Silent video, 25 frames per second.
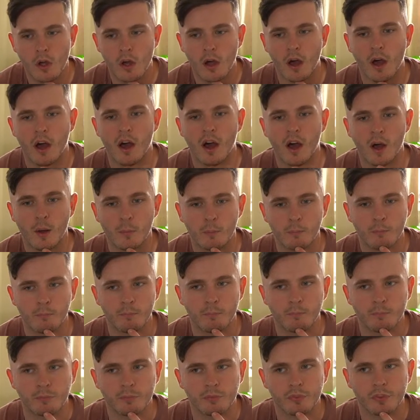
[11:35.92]

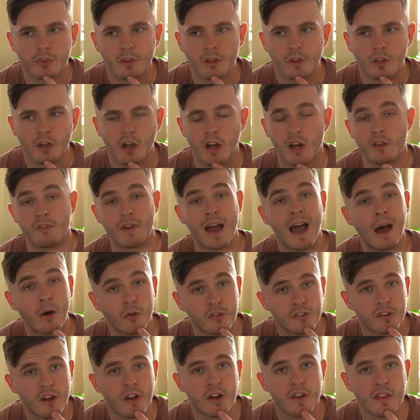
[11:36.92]
kind of
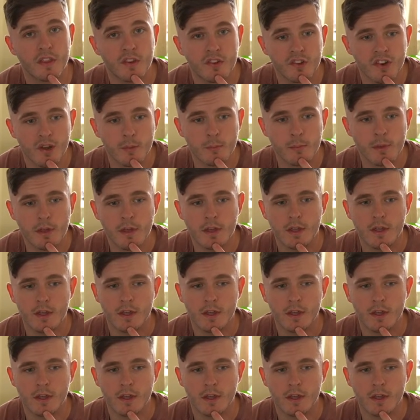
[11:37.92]
outside of the gym,